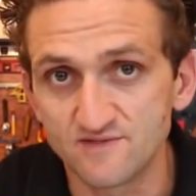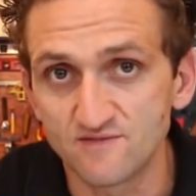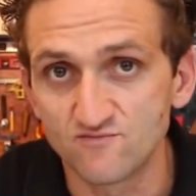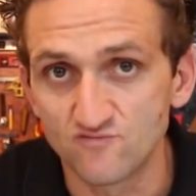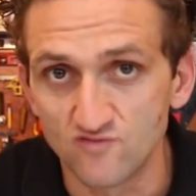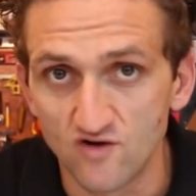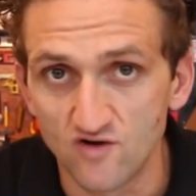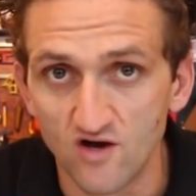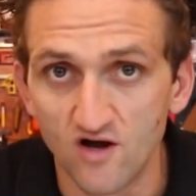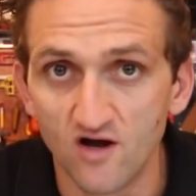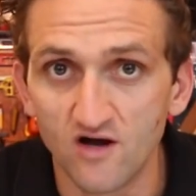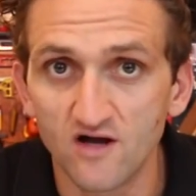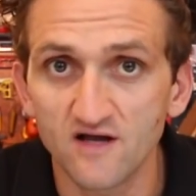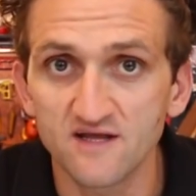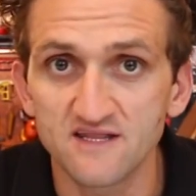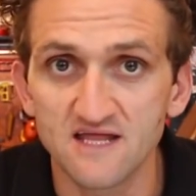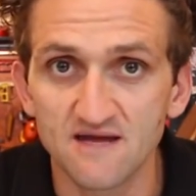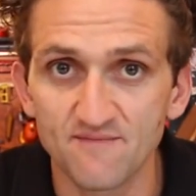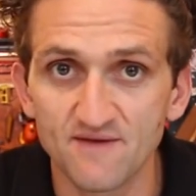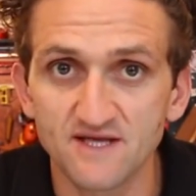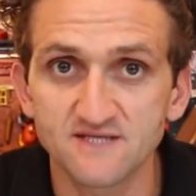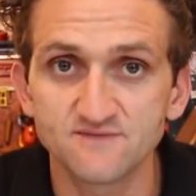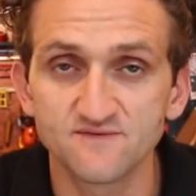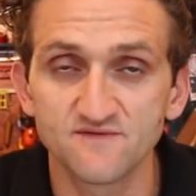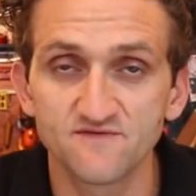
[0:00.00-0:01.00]
I'm wrong, and
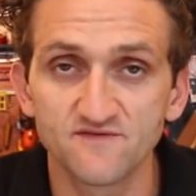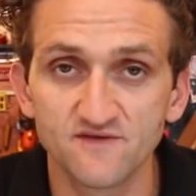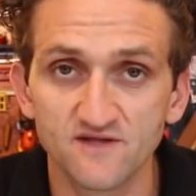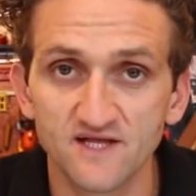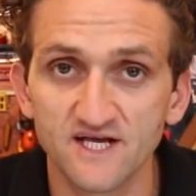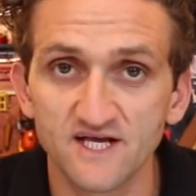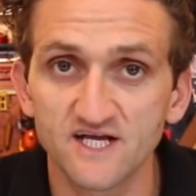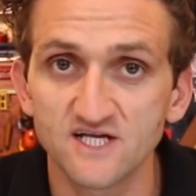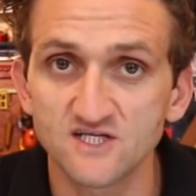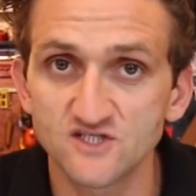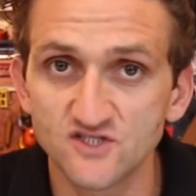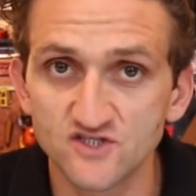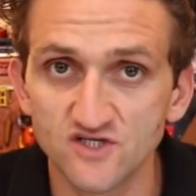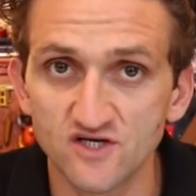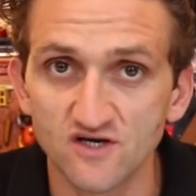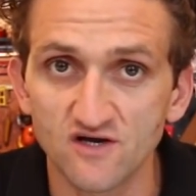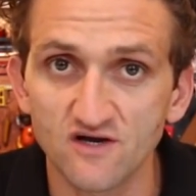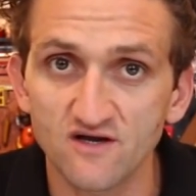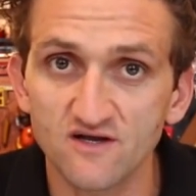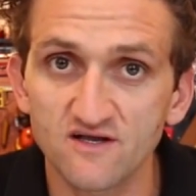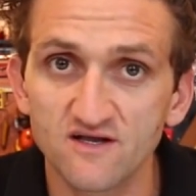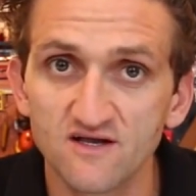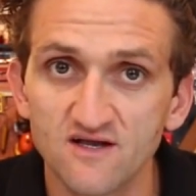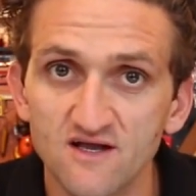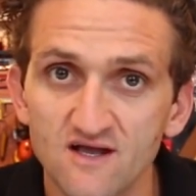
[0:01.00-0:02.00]
that makes me feel like a
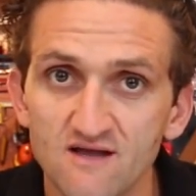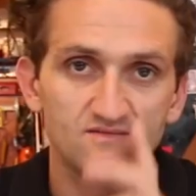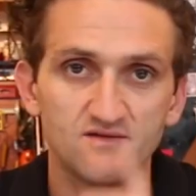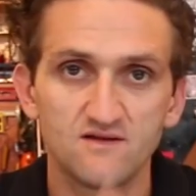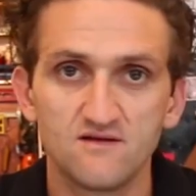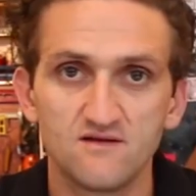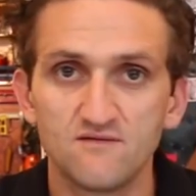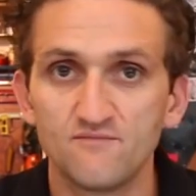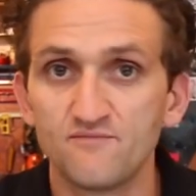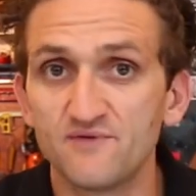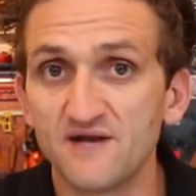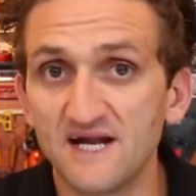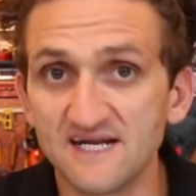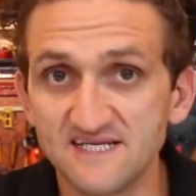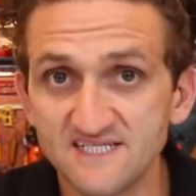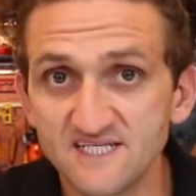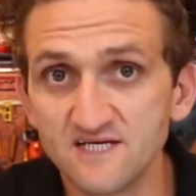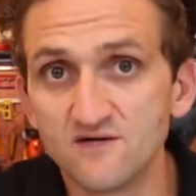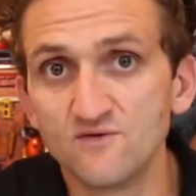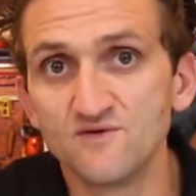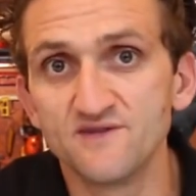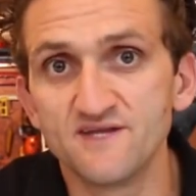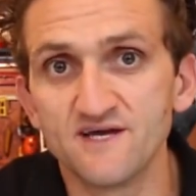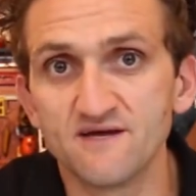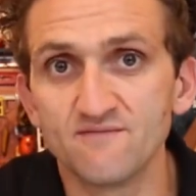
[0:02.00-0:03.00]
jerk. But I
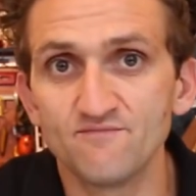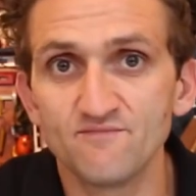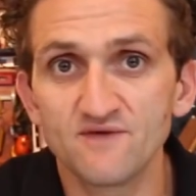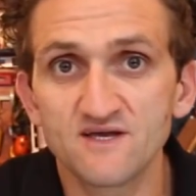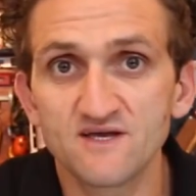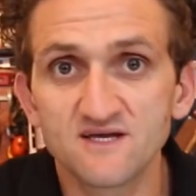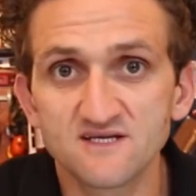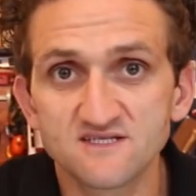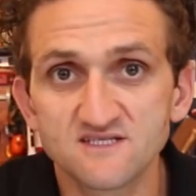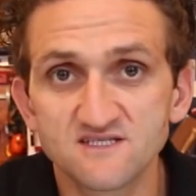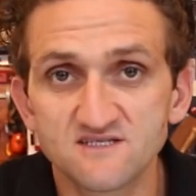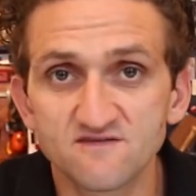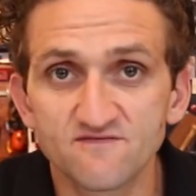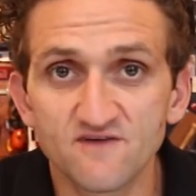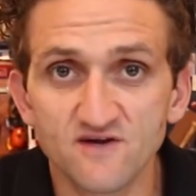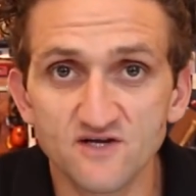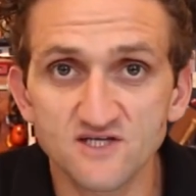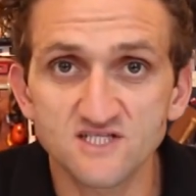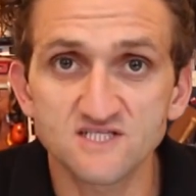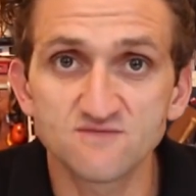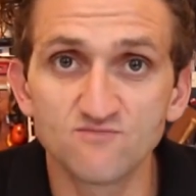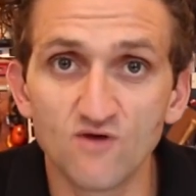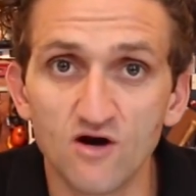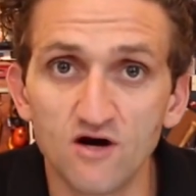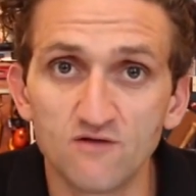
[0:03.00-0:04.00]
deal with it because it's a very
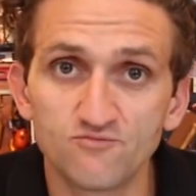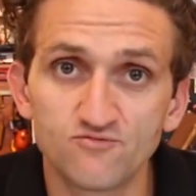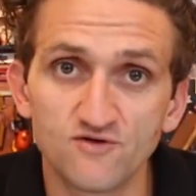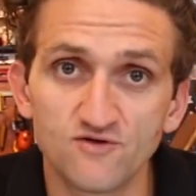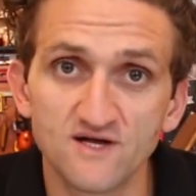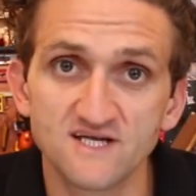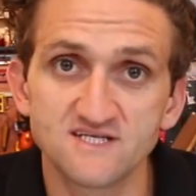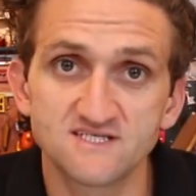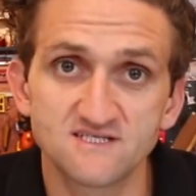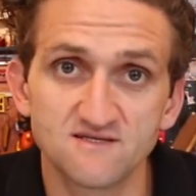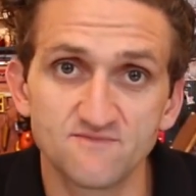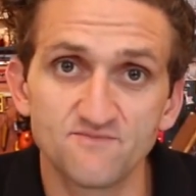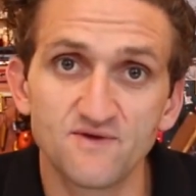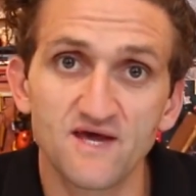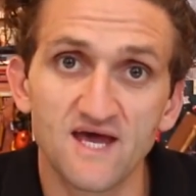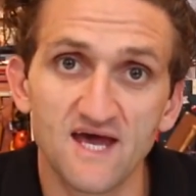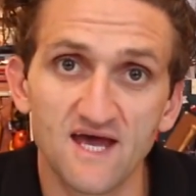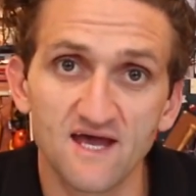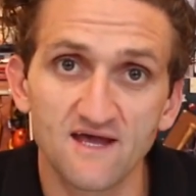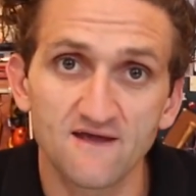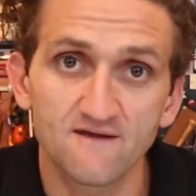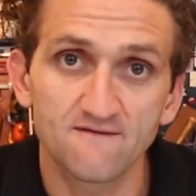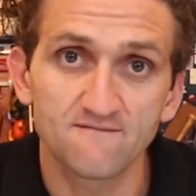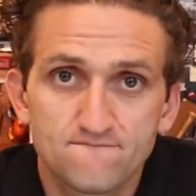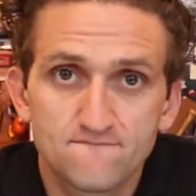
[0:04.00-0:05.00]
small price to pay.
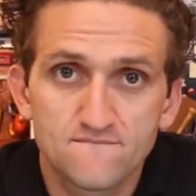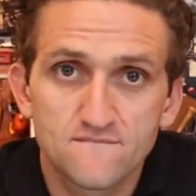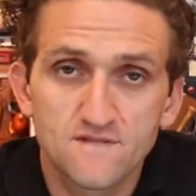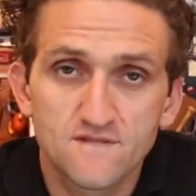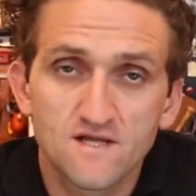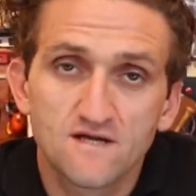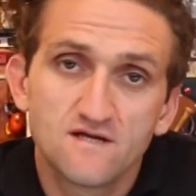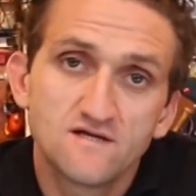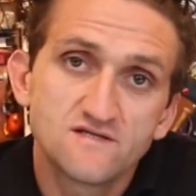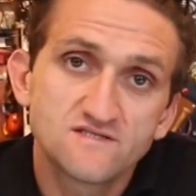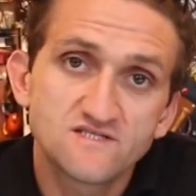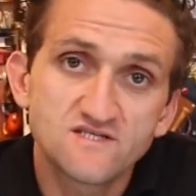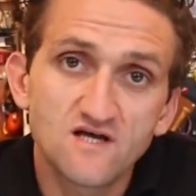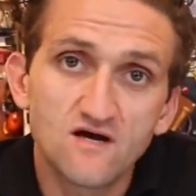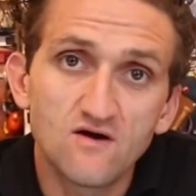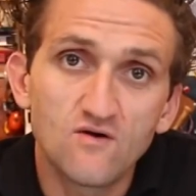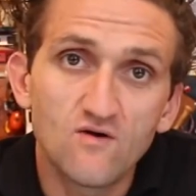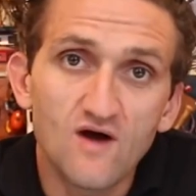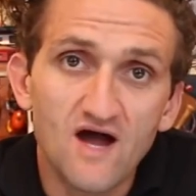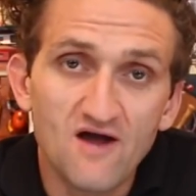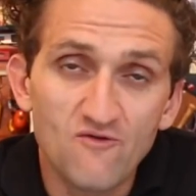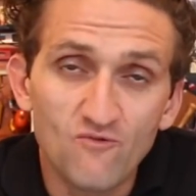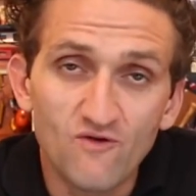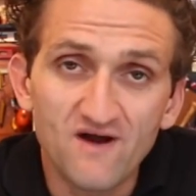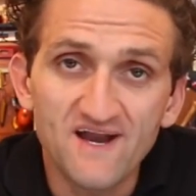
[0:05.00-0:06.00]
So
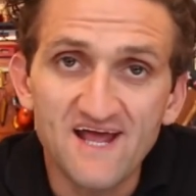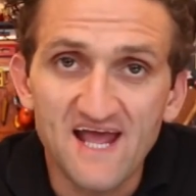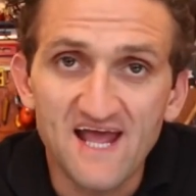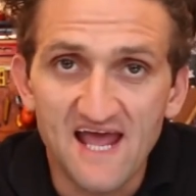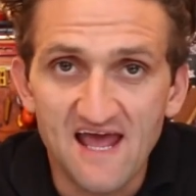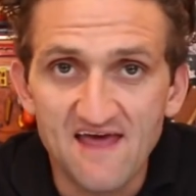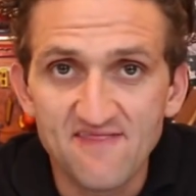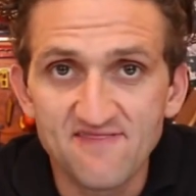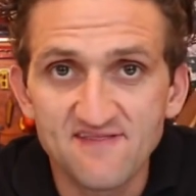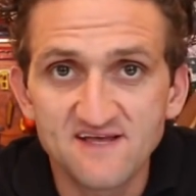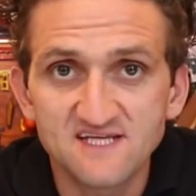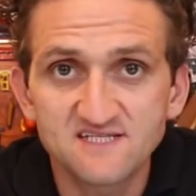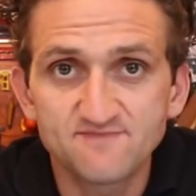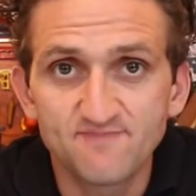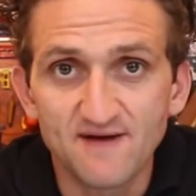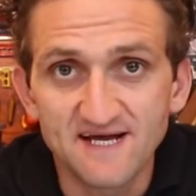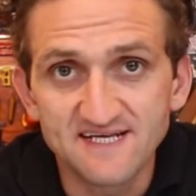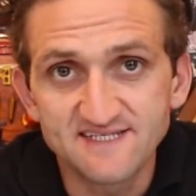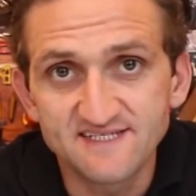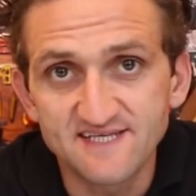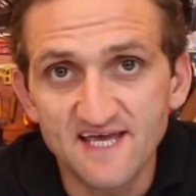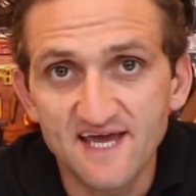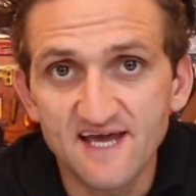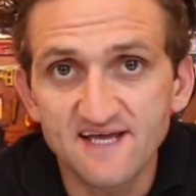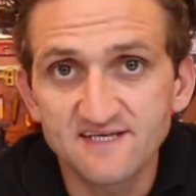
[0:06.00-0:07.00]
I want to end this by
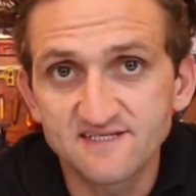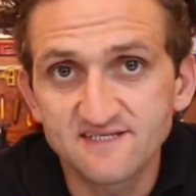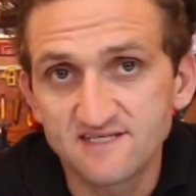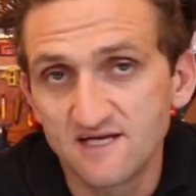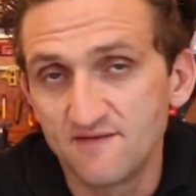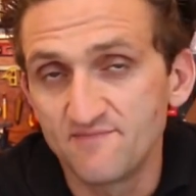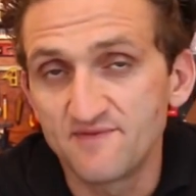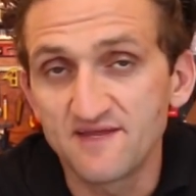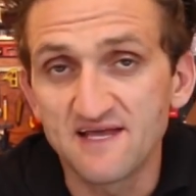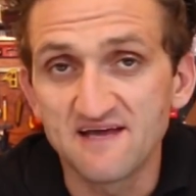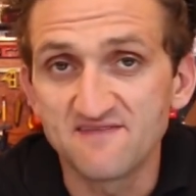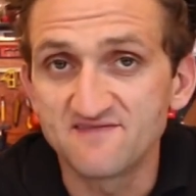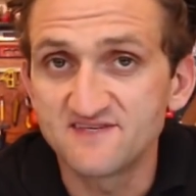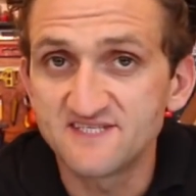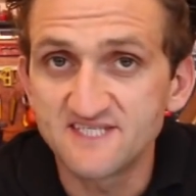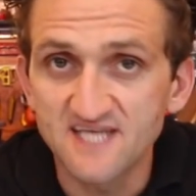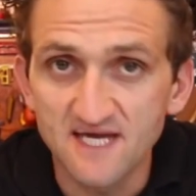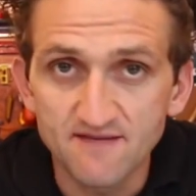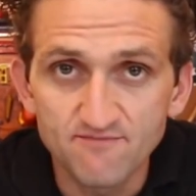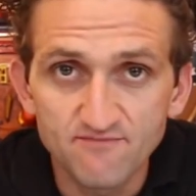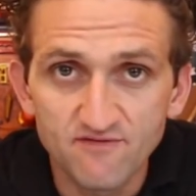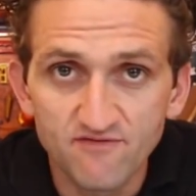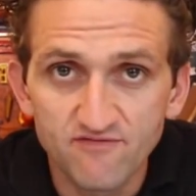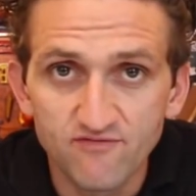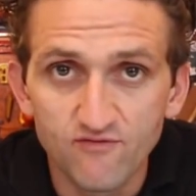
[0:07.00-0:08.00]
saying something I've
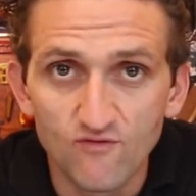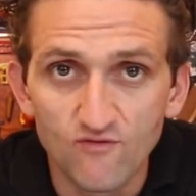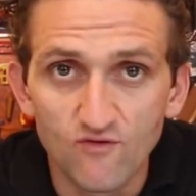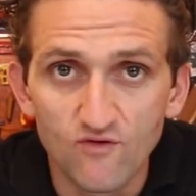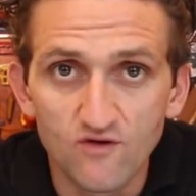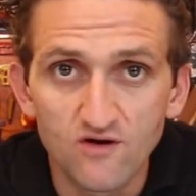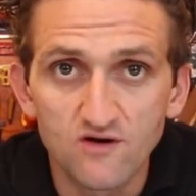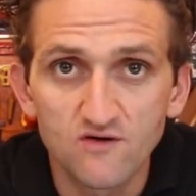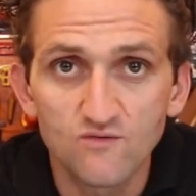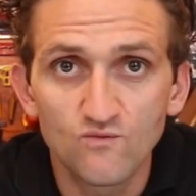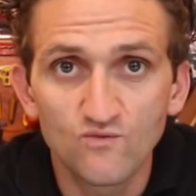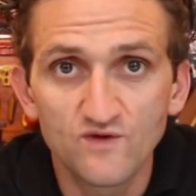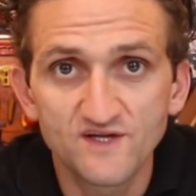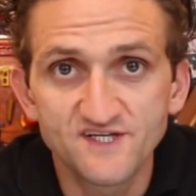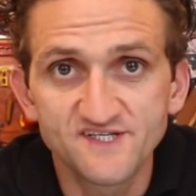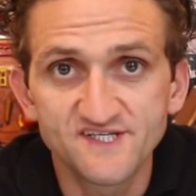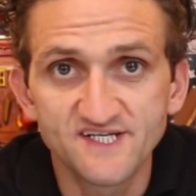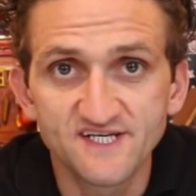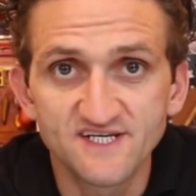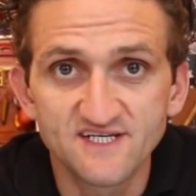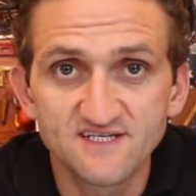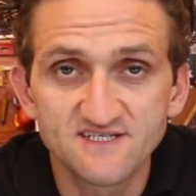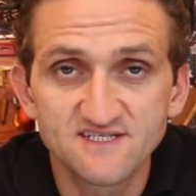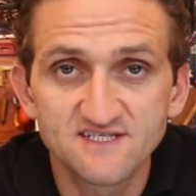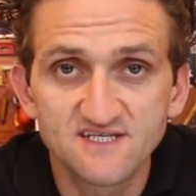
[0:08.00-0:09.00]
said before, which
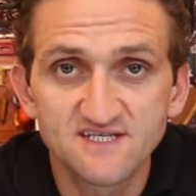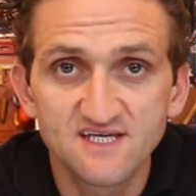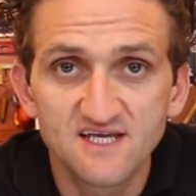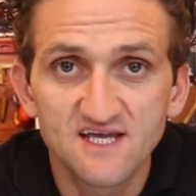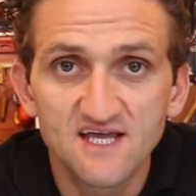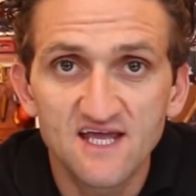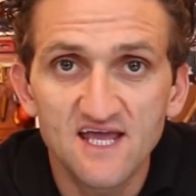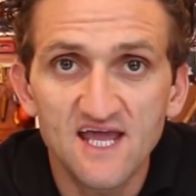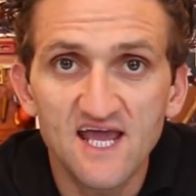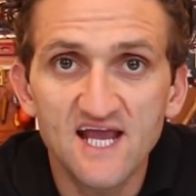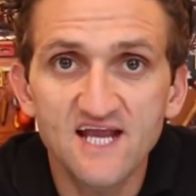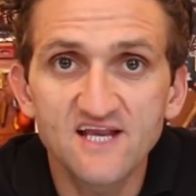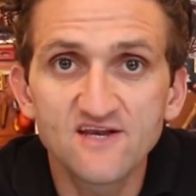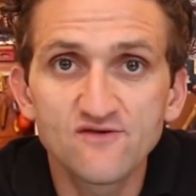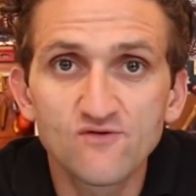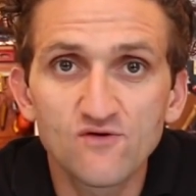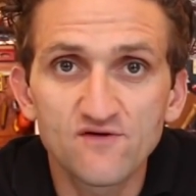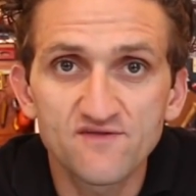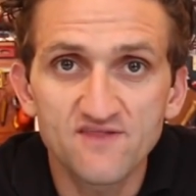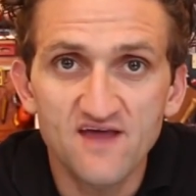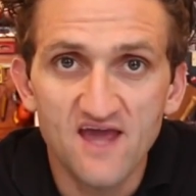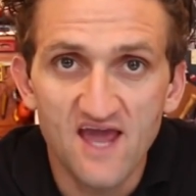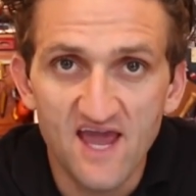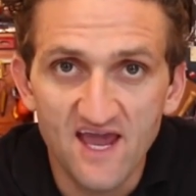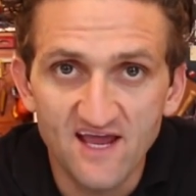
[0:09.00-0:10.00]
is
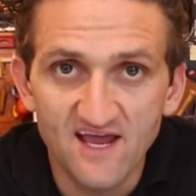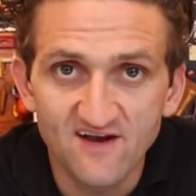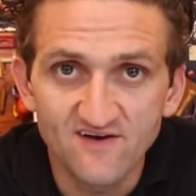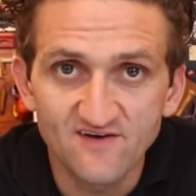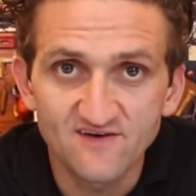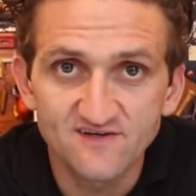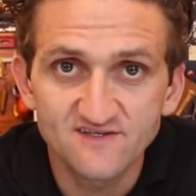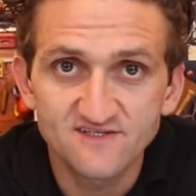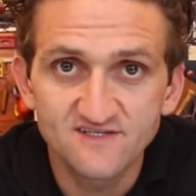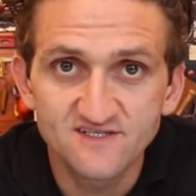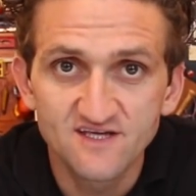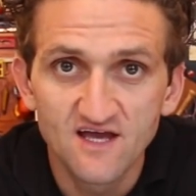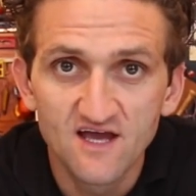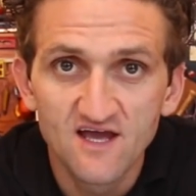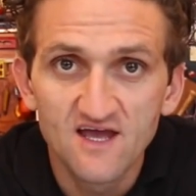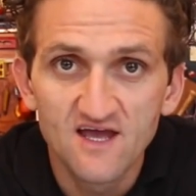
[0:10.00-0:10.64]
ignore the haters.